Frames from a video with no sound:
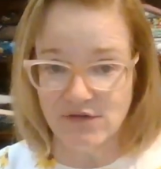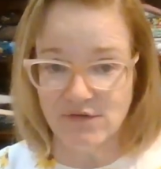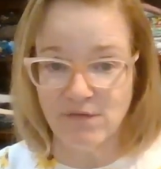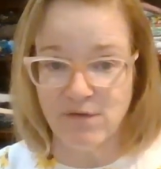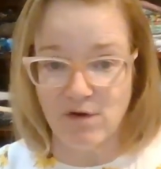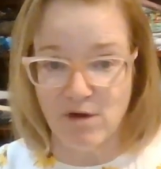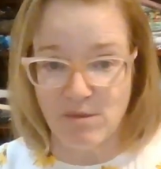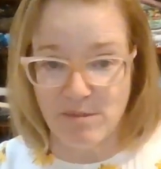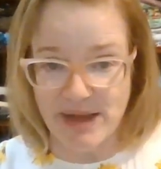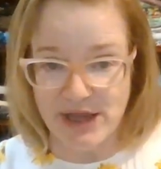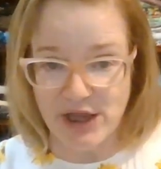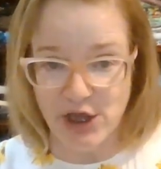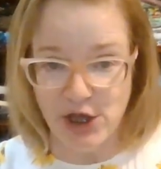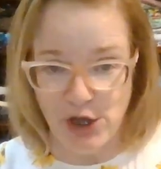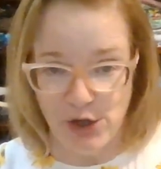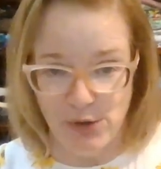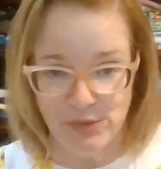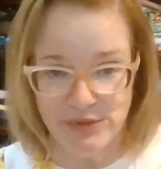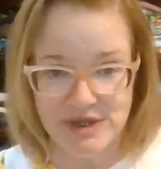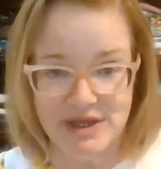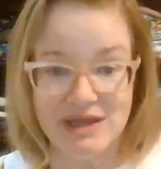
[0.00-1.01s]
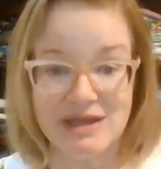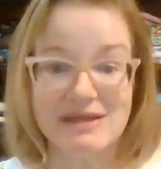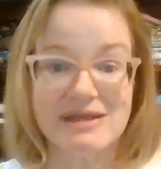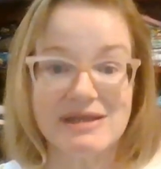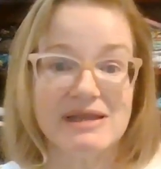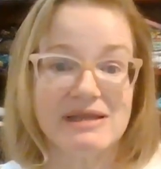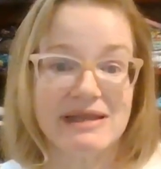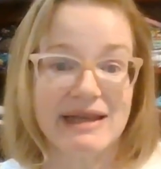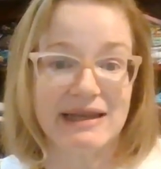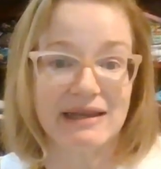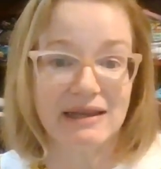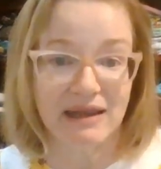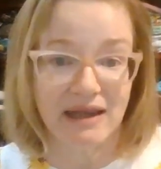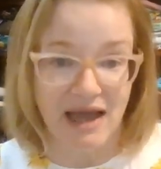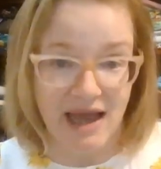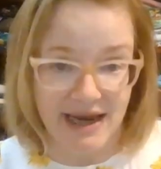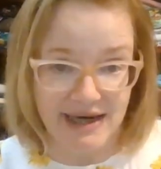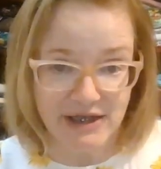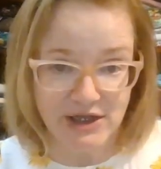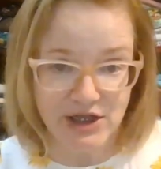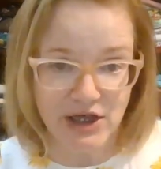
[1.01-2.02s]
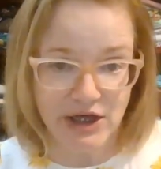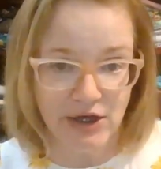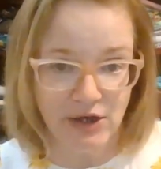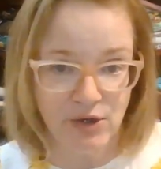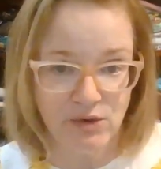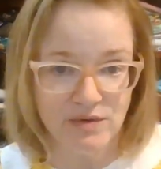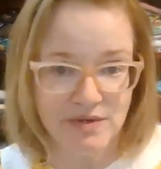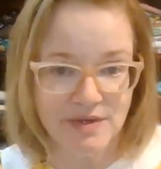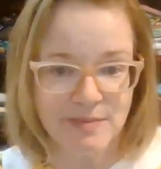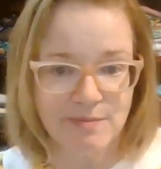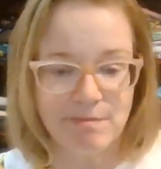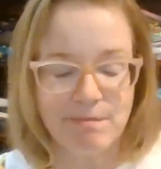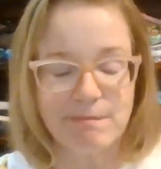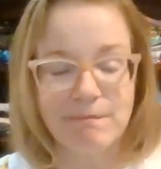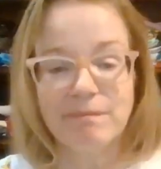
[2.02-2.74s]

for my coat. This is a lined coat.